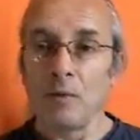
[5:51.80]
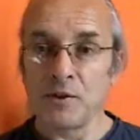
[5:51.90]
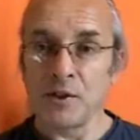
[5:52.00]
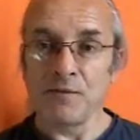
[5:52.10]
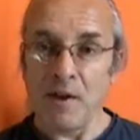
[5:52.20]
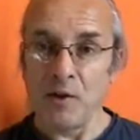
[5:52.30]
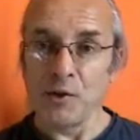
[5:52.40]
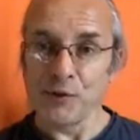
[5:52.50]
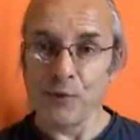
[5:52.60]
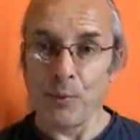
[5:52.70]
which is a very
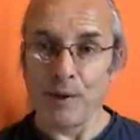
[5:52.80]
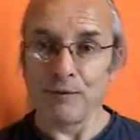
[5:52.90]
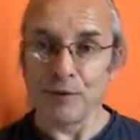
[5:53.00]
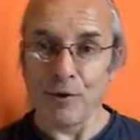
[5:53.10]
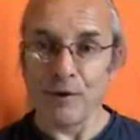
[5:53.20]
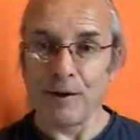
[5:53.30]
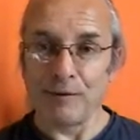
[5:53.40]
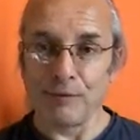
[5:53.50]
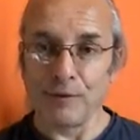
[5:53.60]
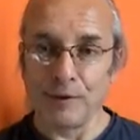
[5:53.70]
useful way of
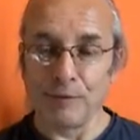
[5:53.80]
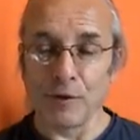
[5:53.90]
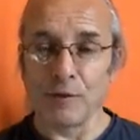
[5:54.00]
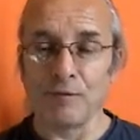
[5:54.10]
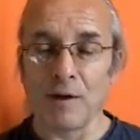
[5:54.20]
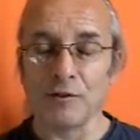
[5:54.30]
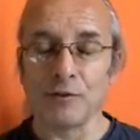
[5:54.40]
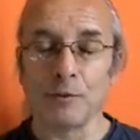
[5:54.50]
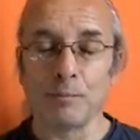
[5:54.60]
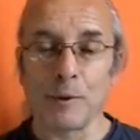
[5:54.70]
talking for
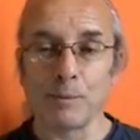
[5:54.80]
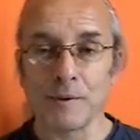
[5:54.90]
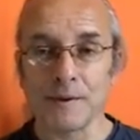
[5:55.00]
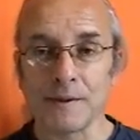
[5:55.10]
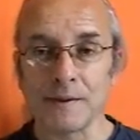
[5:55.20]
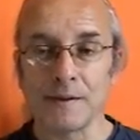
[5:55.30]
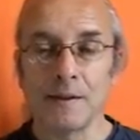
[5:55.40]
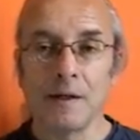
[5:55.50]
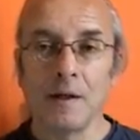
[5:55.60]
conventional purposes.